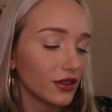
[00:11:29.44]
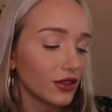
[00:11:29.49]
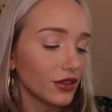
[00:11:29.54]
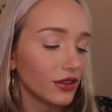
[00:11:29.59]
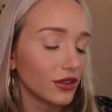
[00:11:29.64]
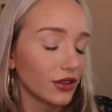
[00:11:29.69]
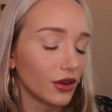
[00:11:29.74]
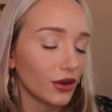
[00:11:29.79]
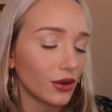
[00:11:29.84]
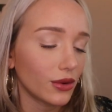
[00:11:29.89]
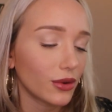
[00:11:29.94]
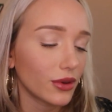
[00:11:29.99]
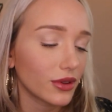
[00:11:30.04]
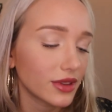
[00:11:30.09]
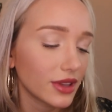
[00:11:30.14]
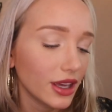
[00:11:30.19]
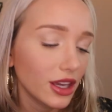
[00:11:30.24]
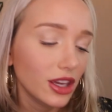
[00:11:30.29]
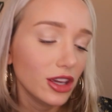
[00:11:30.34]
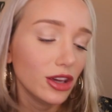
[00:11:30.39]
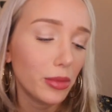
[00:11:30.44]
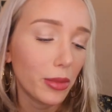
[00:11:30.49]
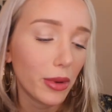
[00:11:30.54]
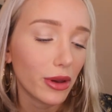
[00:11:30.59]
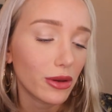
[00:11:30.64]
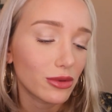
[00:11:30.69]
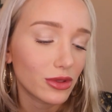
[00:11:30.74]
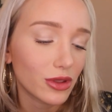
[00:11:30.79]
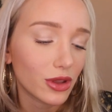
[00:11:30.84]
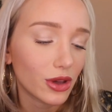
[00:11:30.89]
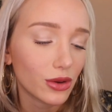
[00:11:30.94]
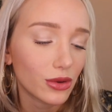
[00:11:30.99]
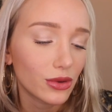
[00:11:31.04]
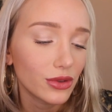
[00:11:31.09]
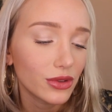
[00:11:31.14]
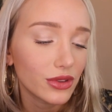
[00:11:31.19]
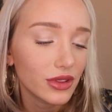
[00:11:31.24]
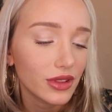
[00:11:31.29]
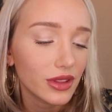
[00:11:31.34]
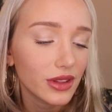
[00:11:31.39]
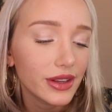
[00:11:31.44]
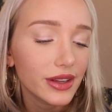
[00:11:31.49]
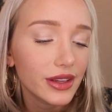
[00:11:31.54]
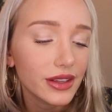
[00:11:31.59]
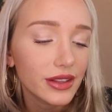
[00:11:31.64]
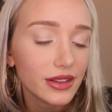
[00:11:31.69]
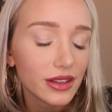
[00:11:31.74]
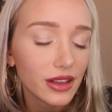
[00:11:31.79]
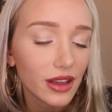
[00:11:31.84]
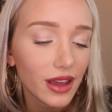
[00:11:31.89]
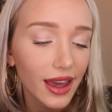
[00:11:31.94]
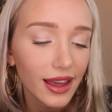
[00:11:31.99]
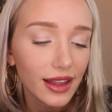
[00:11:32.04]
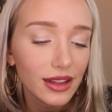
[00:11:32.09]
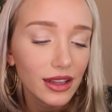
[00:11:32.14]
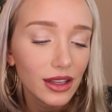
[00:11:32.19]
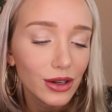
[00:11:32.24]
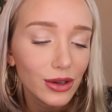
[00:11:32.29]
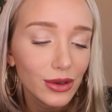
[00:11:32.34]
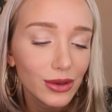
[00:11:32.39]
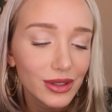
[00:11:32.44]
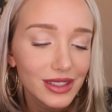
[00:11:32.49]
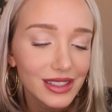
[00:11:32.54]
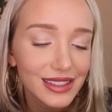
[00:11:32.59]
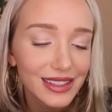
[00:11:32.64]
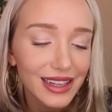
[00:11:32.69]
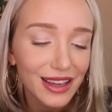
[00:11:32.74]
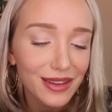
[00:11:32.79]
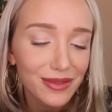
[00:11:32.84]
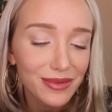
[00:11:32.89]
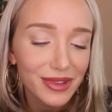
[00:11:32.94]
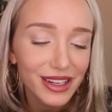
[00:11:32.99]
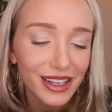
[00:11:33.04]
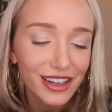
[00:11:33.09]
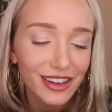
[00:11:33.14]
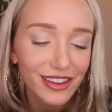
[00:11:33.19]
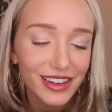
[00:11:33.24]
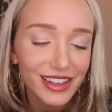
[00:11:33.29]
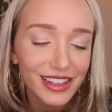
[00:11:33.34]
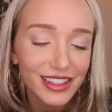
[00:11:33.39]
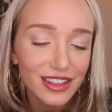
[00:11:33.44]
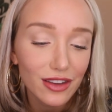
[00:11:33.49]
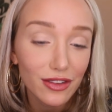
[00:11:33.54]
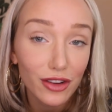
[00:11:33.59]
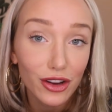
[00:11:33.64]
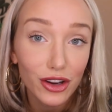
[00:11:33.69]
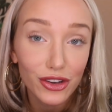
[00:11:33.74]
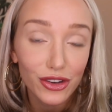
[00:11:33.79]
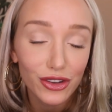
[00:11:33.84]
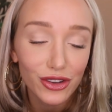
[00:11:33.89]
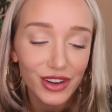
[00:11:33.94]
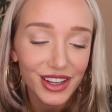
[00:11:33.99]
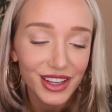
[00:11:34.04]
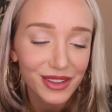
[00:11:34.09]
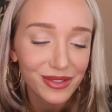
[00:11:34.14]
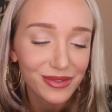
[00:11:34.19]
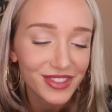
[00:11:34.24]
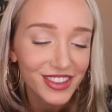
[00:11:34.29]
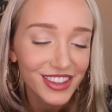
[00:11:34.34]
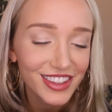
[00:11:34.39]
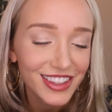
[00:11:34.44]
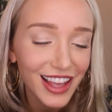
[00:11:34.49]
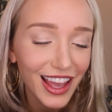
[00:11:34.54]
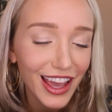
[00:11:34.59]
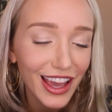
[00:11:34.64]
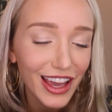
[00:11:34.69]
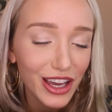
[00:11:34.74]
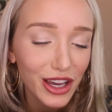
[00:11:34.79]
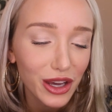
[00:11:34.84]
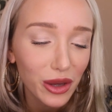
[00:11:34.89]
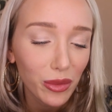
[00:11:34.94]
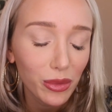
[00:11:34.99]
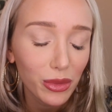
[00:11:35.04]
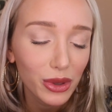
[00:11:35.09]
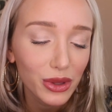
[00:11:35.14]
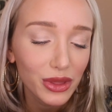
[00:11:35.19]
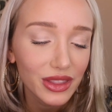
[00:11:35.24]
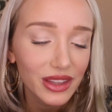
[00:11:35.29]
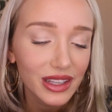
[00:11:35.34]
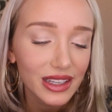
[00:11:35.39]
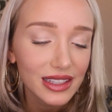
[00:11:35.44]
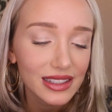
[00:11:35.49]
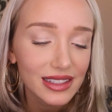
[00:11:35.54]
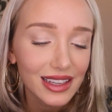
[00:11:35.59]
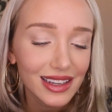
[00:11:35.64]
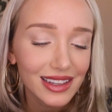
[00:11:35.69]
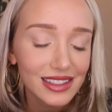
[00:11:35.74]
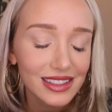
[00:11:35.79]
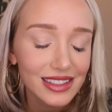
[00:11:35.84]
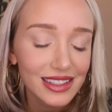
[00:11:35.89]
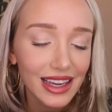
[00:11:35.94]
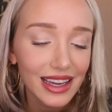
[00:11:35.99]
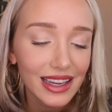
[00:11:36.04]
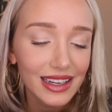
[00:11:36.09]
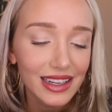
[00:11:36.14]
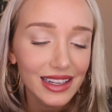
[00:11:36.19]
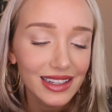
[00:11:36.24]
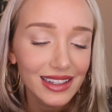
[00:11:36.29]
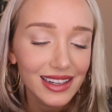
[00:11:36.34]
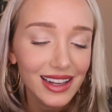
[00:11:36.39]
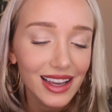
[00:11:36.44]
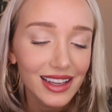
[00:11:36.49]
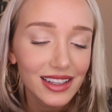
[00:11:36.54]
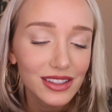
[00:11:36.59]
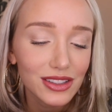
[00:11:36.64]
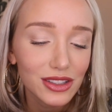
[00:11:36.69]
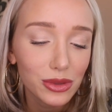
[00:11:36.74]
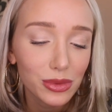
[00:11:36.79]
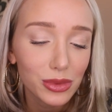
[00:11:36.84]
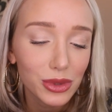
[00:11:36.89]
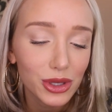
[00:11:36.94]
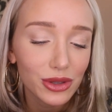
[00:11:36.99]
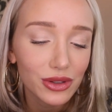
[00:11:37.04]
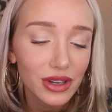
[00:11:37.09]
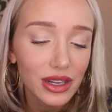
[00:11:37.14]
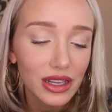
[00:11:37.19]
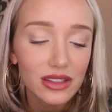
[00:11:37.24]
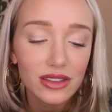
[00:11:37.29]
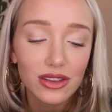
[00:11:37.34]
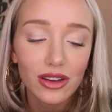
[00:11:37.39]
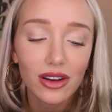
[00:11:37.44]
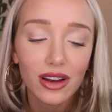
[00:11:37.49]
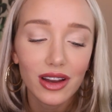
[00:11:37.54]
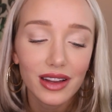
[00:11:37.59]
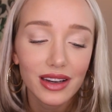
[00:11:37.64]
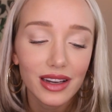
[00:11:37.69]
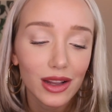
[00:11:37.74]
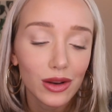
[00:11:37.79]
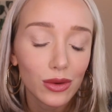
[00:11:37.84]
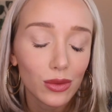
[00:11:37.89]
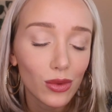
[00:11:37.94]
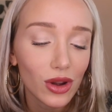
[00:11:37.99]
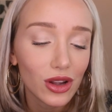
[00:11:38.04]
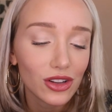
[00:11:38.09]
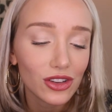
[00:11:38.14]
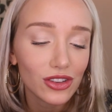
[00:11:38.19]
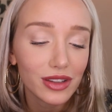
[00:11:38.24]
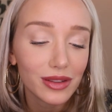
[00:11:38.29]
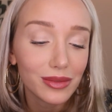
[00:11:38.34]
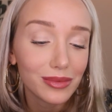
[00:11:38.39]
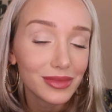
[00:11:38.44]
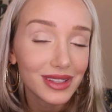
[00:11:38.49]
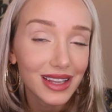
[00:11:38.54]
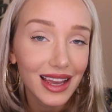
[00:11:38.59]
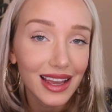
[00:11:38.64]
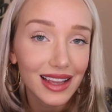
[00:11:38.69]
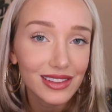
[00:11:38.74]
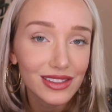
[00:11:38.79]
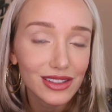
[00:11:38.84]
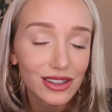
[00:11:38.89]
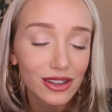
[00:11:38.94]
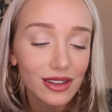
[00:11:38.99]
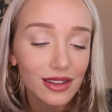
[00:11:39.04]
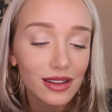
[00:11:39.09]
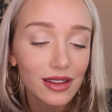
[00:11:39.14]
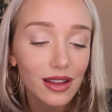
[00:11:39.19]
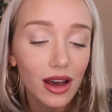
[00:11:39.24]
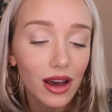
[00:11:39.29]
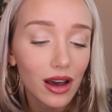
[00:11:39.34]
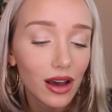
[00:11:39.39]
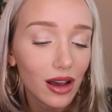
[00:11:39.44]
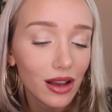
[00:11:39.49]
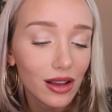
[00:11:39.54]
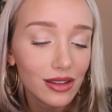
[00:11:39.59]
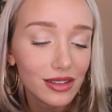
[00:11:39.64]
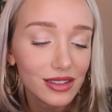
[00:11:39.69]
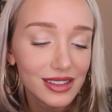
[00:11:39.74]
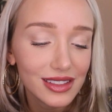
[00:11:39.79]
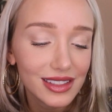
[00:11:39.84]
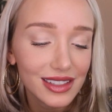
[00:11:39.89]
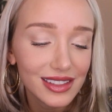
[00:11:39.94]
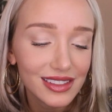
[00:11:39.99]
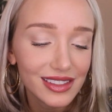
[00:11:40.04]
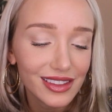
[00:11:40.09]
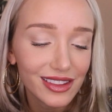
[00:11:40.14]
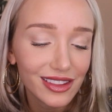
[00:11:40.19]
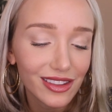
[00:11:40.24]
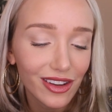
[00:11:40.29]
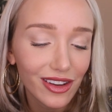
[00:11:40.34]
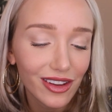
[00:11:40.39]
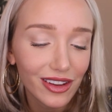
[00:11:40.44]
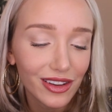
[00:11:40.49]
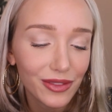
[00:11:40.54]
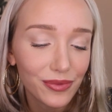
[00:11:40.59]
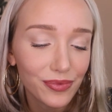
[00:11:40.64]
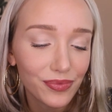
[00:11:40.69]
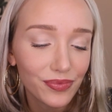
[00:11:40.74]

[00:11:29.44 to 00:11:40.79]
So, I'll tell you about those. These Hello Statement Earrings of Our Dreams. Put these cascading tassel beauties on and watch them dazzle all season long.